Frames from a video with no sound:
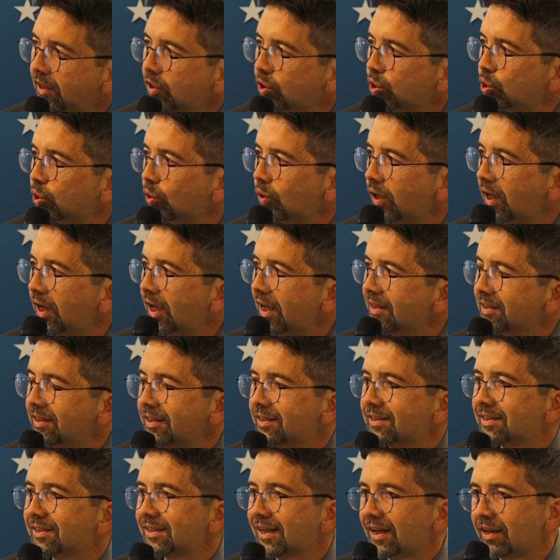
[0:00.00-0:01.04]
So as
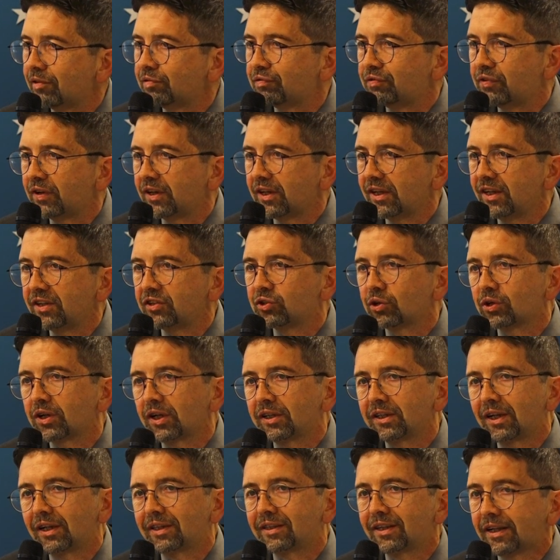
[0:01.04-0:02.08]
itself is
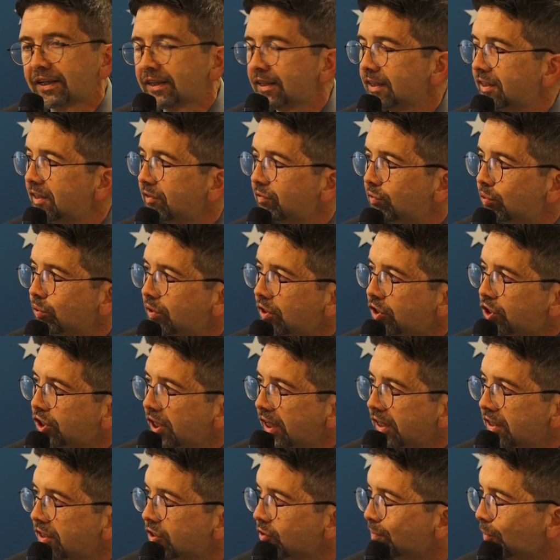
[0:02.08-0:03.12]
already alternative to the
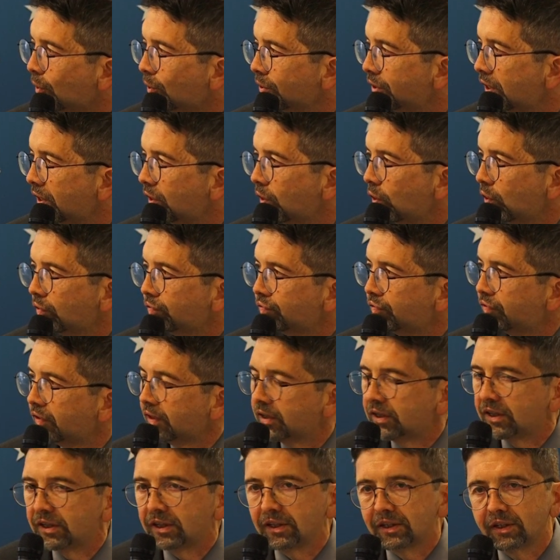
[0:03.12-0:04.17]
Chinese model of
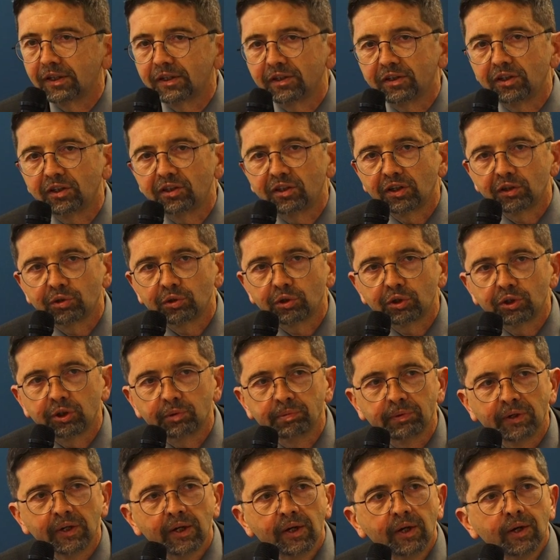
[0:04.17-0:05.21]
uh,
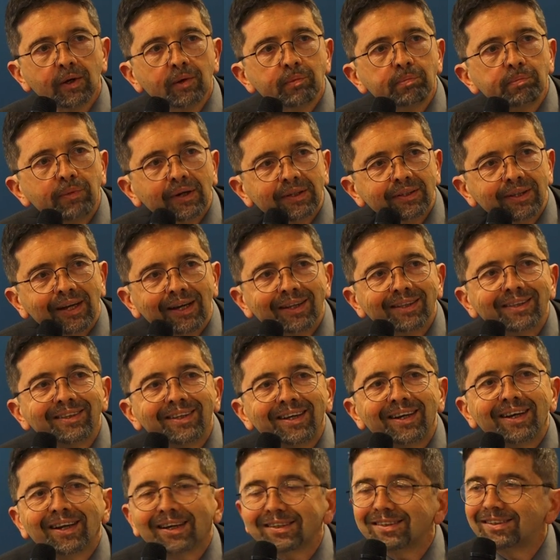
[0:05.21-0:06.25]
dictatorship. But
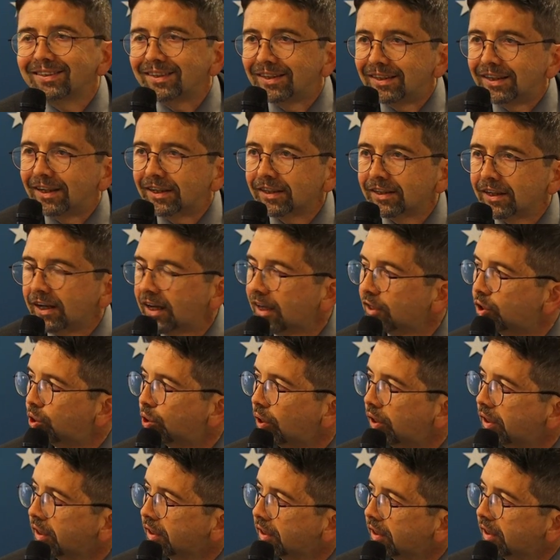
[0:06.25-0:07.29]
until last year,
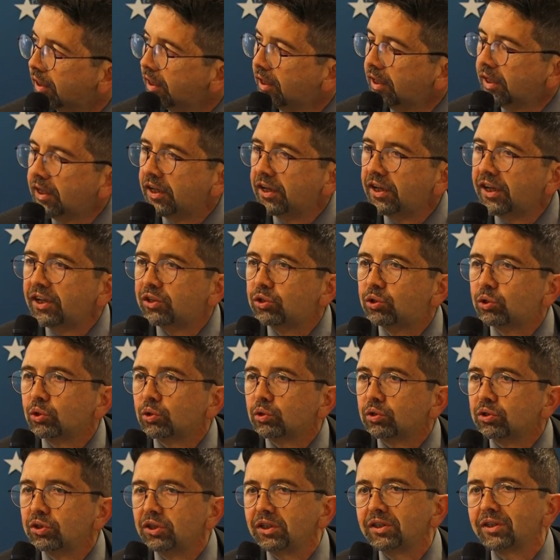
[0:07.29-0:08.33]
actually,
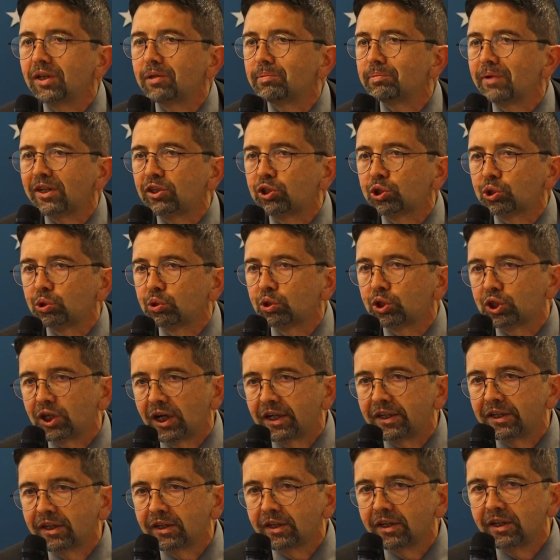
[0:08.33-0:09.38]
NATO didn't mention
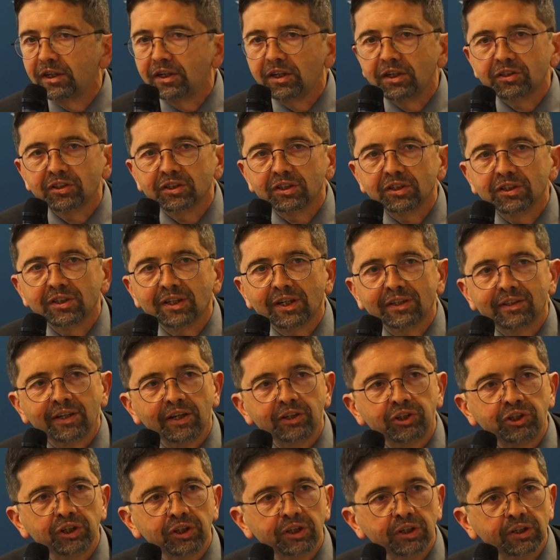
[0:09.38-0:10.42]
China in its
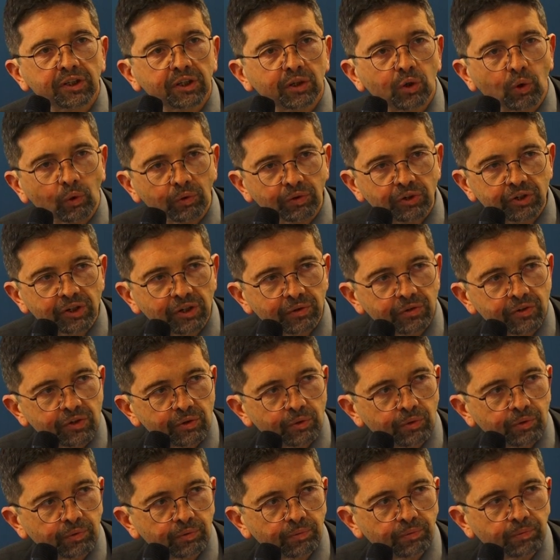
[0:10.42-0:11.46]
strategic concepts
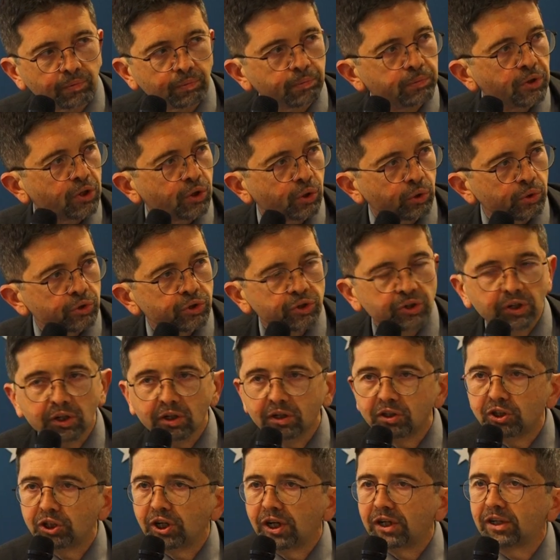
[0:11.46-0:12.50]
because uh,
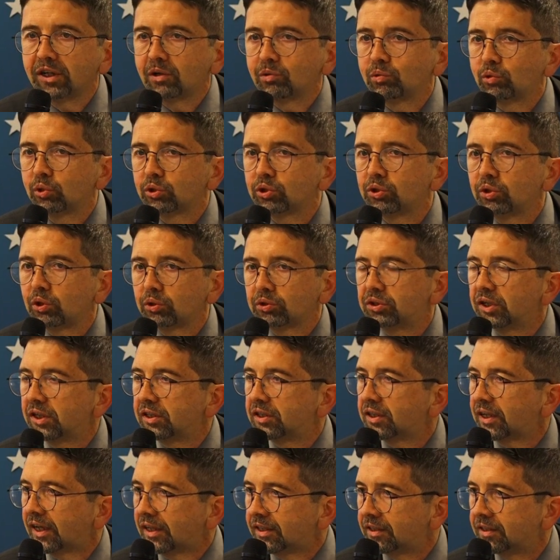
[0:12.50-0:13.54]
China was not a
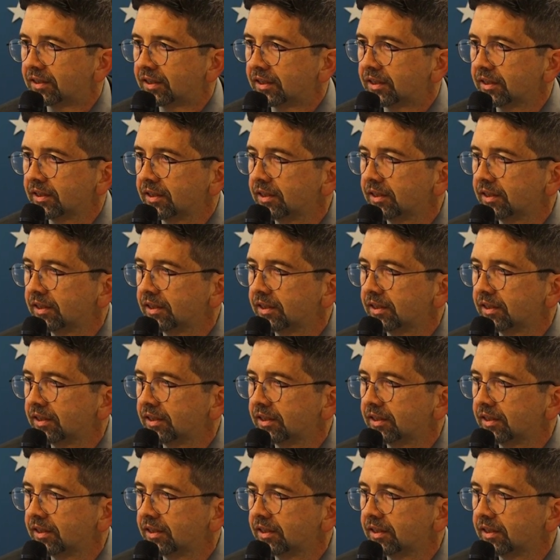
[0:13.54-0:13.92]
threat.